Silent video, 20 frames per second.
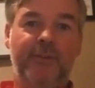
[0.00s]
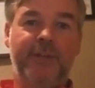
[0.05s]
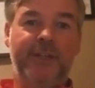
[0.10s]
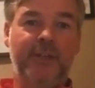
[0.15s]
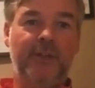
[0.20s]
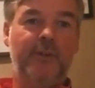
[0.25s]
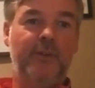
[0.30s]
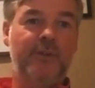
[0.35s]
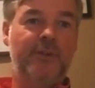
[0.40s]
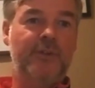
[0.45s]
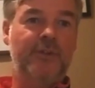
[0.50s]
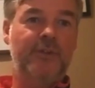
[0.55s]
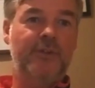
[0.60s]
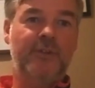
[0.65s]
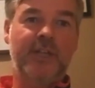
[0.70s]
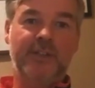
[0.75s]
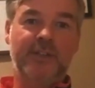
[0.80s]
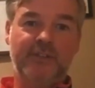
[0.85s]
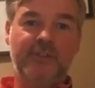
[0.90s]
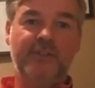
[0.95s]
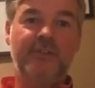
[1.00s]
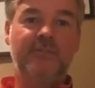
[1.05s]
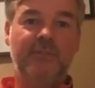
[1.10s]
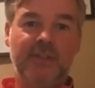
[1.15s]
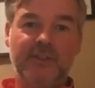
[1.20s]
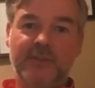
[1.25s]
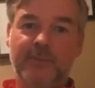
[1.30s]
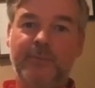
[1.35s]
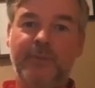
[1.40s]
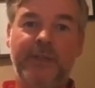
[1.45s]
3 coaches, that's
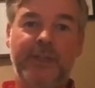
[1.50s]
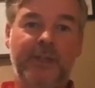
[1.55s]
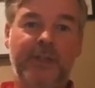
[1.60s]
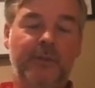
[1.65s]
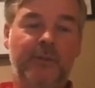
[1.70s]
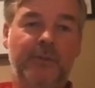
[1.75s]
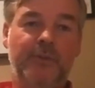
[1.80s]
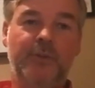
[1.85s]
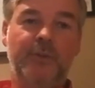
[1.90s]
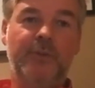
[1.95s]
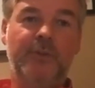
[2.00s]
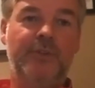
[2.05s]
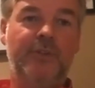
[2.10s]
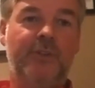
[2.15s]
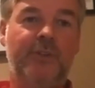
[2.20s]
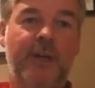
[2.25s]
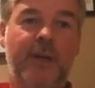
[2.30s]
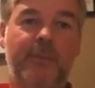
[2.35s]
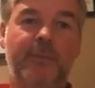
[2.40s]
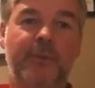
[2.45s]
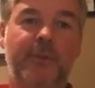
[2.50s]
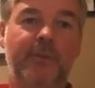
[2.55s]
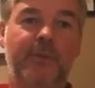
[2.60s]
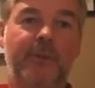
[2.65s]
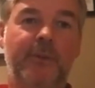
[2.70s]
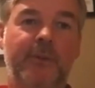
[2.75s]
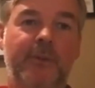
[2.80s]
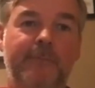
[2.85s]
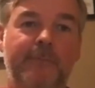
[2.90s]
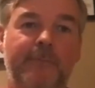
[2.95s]
a pretty good resource to tap
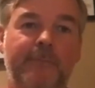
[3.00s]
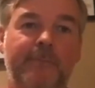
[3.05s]
into.